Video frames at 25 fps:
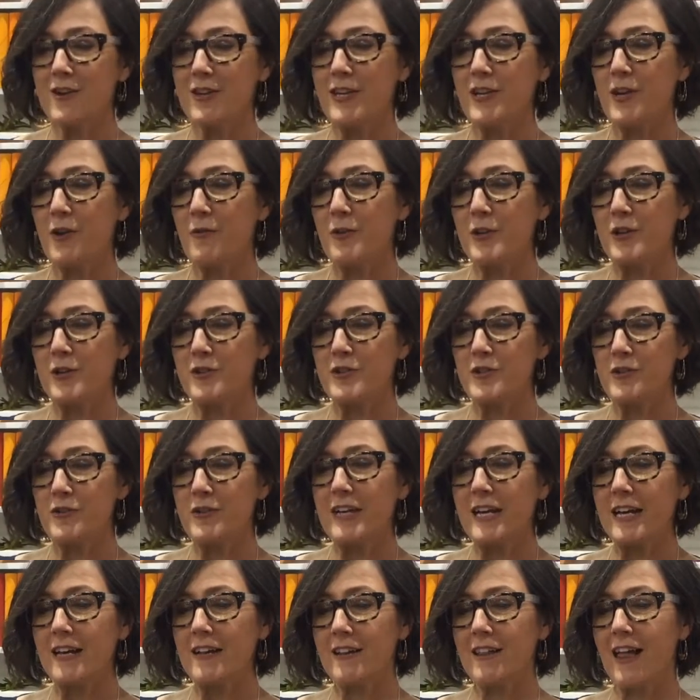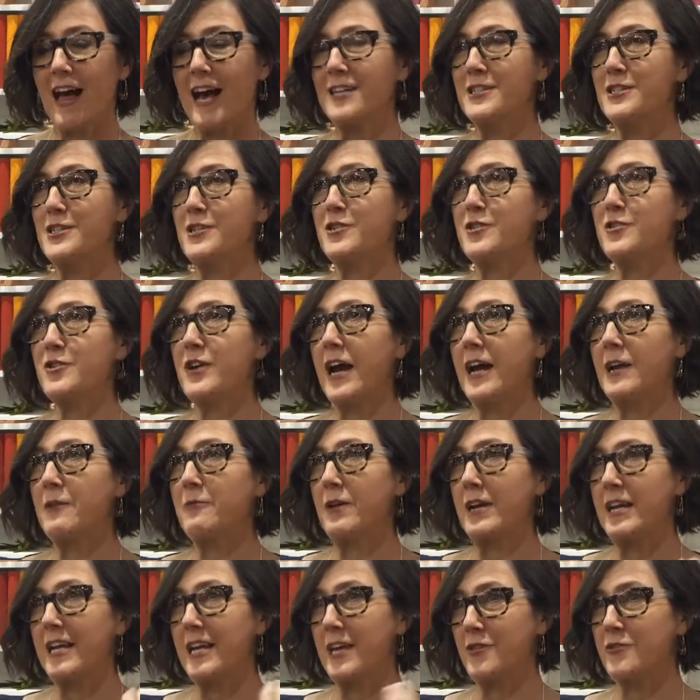when you're doing a class, you do kind of want
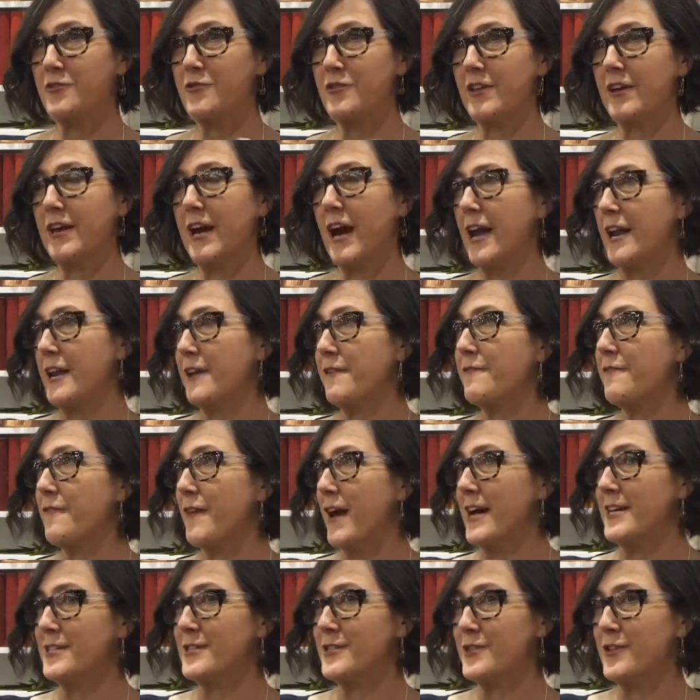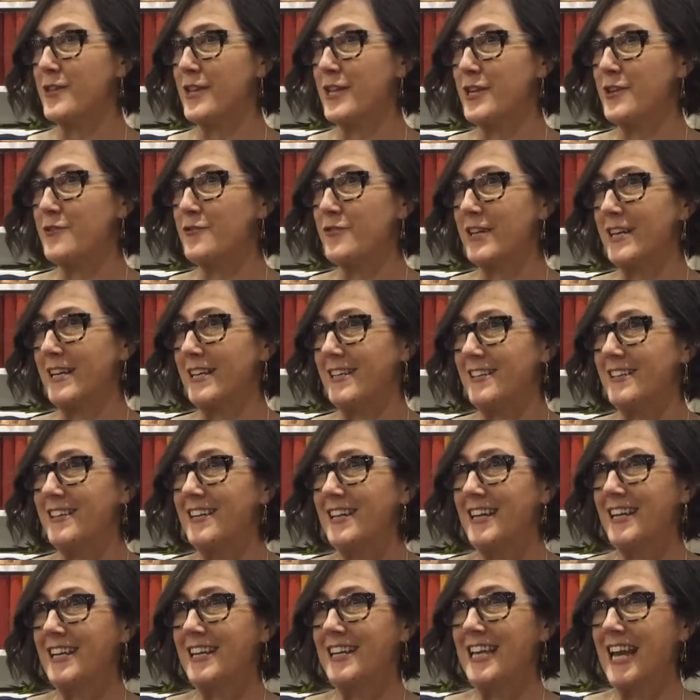to get through the cutting fast so that you can
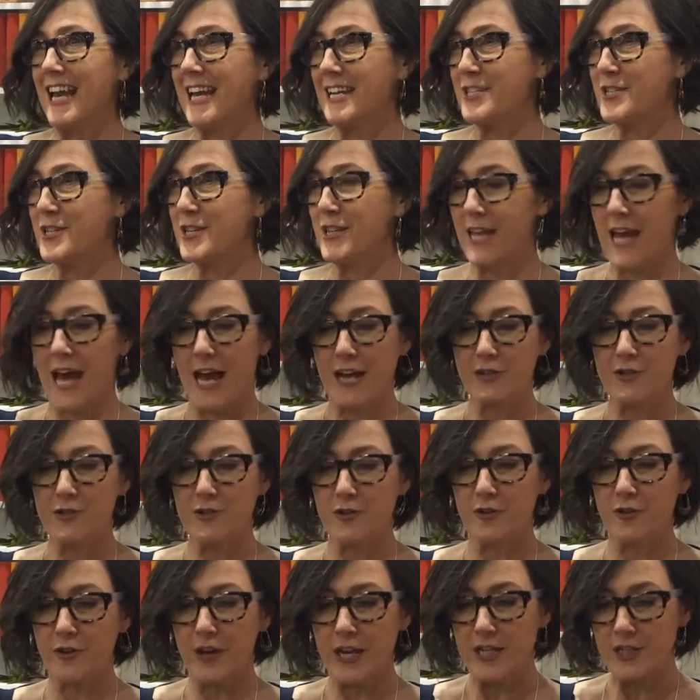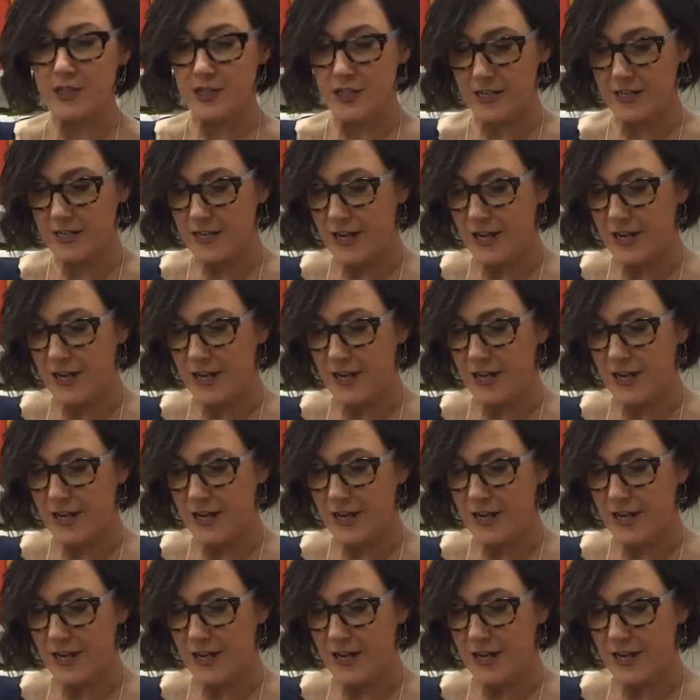get to the actual creation.